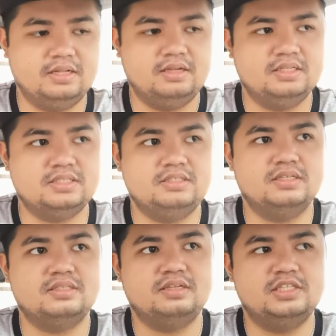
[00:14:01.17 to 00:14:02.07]
but it's
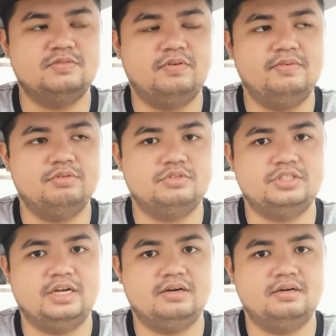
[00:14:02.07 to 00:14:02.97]
just nice for me to
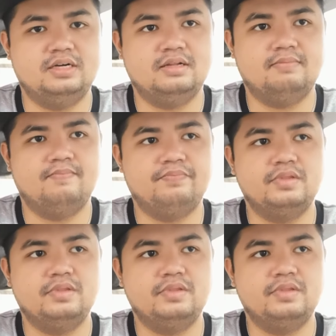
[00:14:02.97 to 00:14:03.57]
share that